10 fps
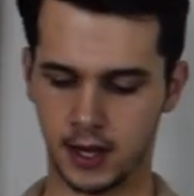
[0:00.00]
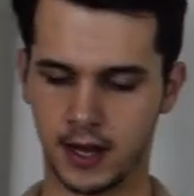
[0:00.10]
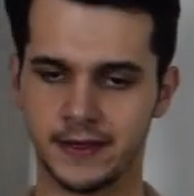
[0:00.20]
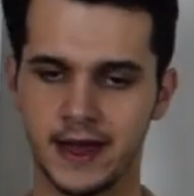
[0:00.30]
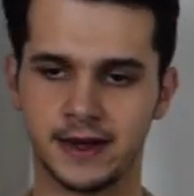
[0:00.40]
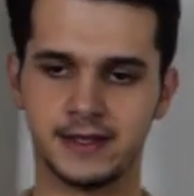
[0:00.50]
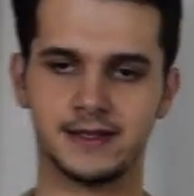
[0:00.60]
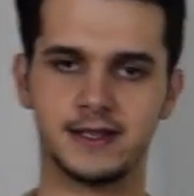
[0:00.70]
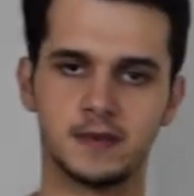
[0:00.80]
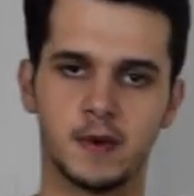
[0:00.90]
and that
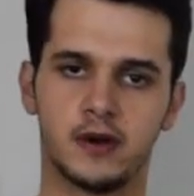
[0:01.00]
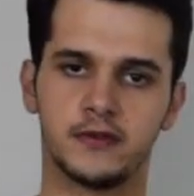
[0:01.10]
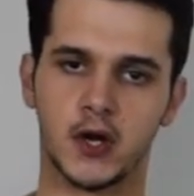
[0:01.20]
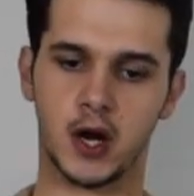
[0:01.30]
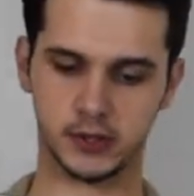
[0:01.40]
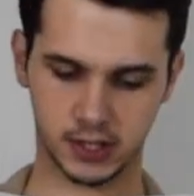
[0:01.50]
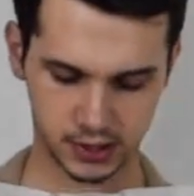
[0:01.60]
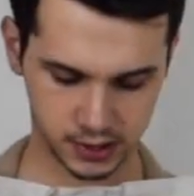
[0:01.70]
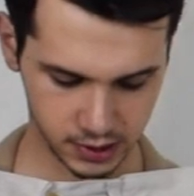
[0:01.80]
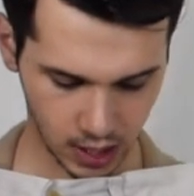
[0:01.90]
is this pair of
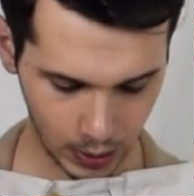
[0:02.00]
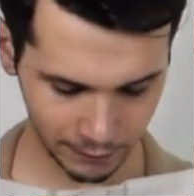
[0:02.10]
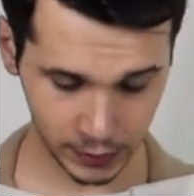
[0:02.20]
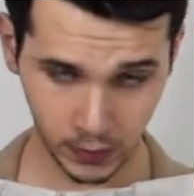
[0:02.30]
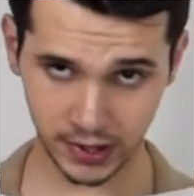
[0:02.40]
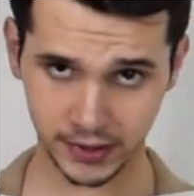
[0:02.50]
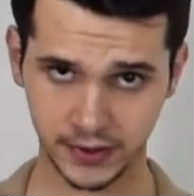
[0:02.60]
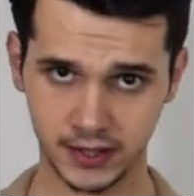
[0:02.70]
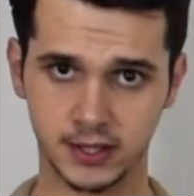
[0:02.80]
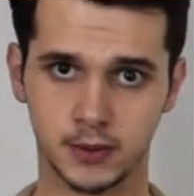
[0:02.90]
trousers. Now, I've been wearing
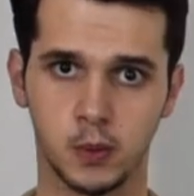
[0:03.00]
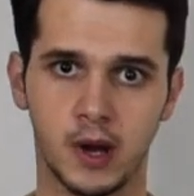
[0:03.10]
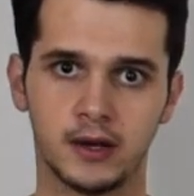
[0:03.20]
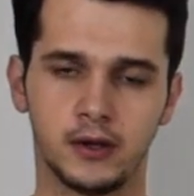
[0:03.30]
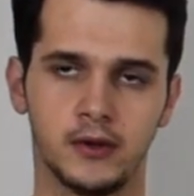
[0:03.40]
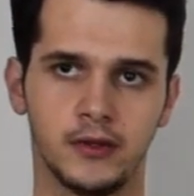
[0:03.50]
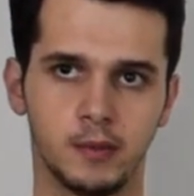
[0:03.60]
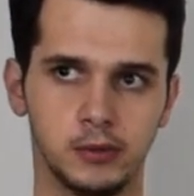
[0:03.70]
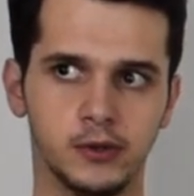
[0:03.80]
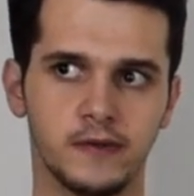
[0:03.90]
this one on the
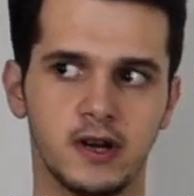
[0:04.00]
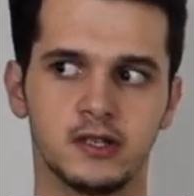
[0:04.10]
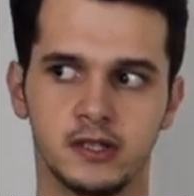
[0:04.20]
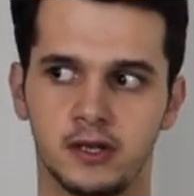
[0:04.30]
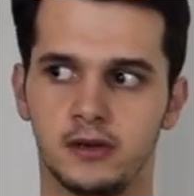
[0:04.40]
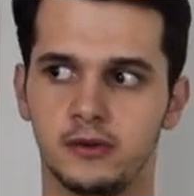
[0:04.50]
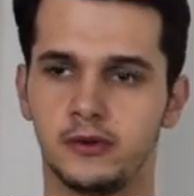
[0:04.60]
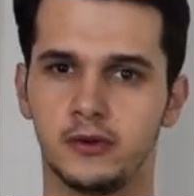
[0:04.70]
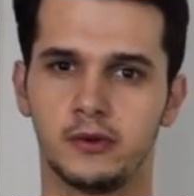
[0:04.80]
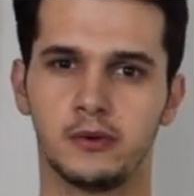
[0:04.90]
blue version
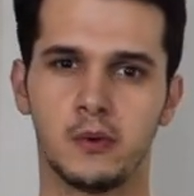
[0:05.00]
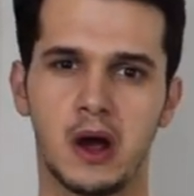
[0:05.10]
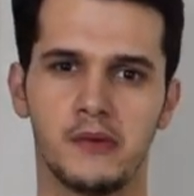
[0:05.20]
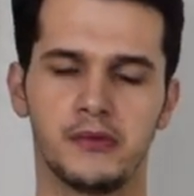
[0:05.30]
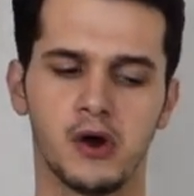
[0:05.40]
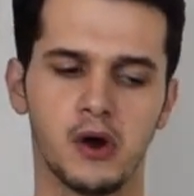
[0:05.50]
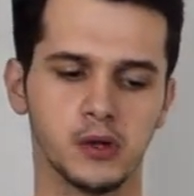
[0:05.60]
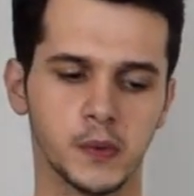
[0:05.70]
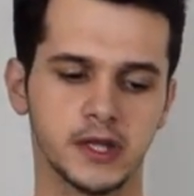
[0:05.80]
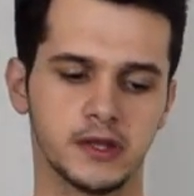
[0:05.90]
throughout the
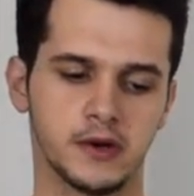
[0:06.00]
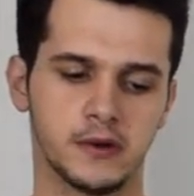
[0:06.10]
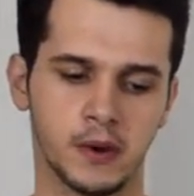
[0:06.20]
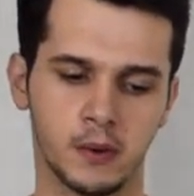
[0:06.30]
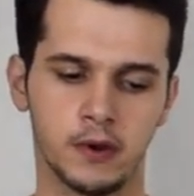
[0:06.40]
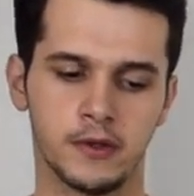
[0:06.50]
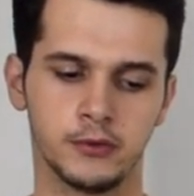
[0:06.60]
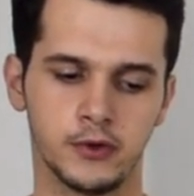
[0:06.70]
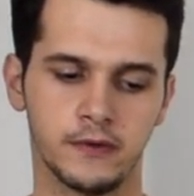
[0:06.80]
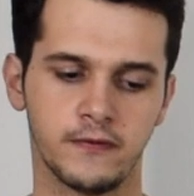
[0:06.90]
whole winter. I wore
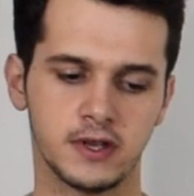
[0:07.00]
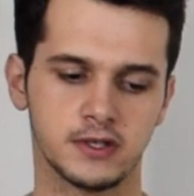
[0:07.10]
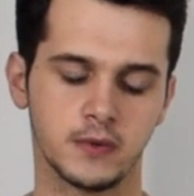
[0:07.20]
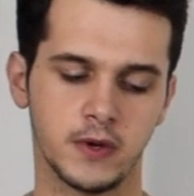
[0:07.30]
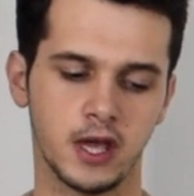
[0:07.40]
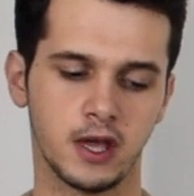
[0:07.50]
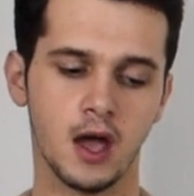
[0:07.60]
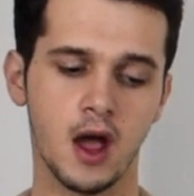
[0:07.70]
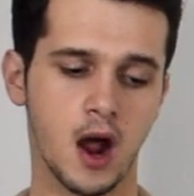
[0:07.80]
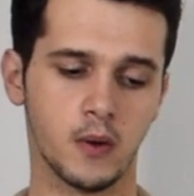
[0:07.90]
them during fashion week,
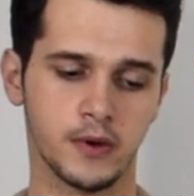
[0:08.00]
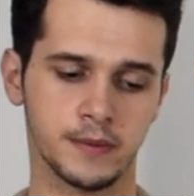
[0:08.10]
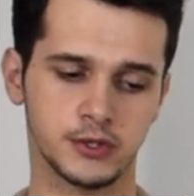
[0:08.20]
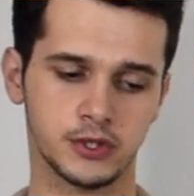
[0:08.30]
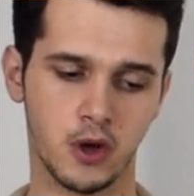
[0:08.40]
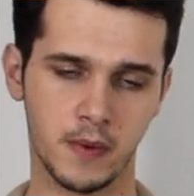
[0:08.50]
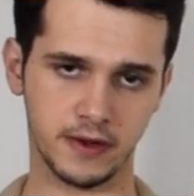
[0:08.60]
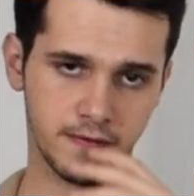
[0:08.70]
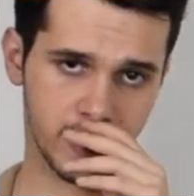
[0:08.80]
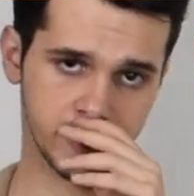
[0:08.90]
I wore them to so
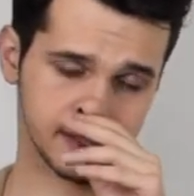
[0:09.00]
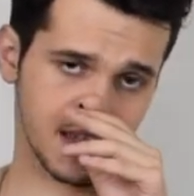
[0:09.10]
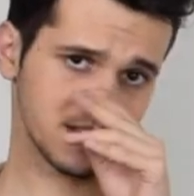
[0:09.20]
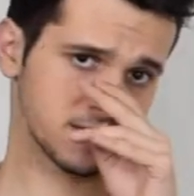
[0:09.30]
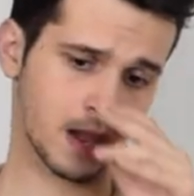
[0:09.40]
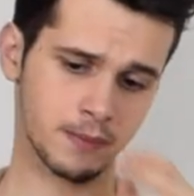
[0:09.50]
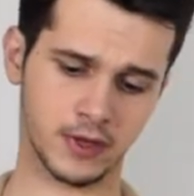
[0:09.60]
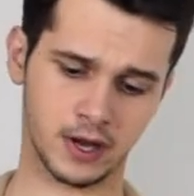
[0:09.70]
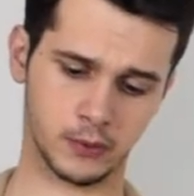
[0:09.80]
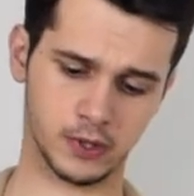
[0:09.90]
many events, anytime
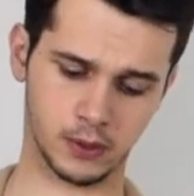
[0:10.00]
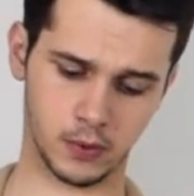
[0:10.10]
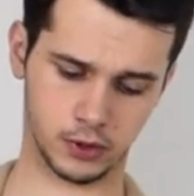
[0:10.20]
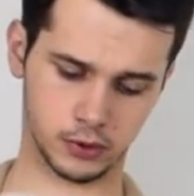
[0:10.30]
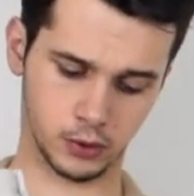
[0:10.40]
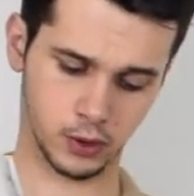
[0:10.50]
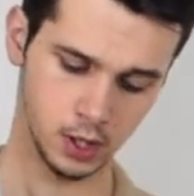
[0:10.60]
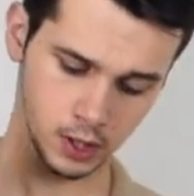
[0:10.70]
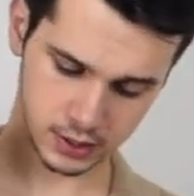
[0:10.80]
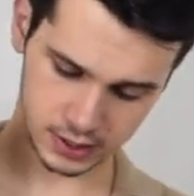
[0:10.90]
that I really wanted to
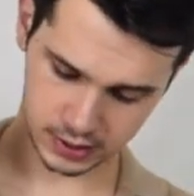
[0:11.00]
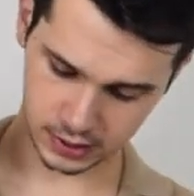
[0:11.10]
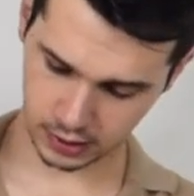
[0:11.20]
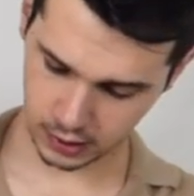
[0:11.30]
just